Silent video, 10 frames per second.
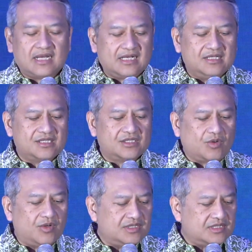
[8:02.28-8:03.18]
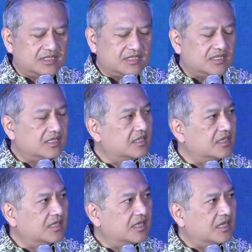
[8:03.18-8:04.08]
can distort
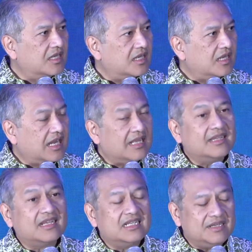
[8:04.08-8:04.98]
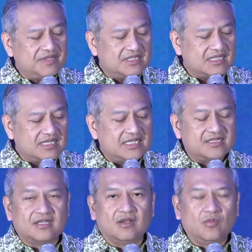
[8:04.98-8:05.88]
and that can even
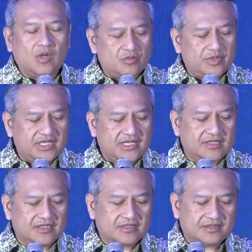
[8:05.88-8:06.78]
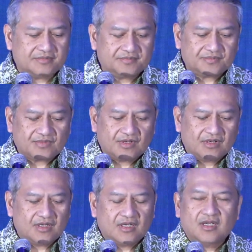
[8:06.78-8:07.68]
delete what we hear.
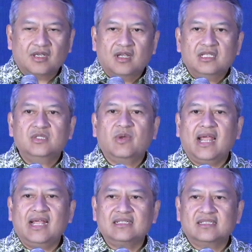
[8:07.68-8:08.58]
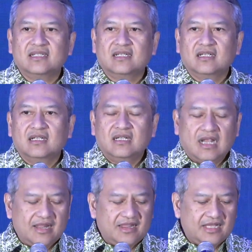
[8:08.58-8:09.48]
To act
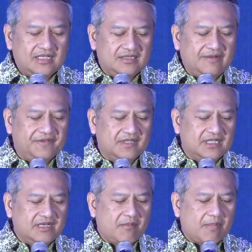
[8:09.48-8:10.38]
and think differently,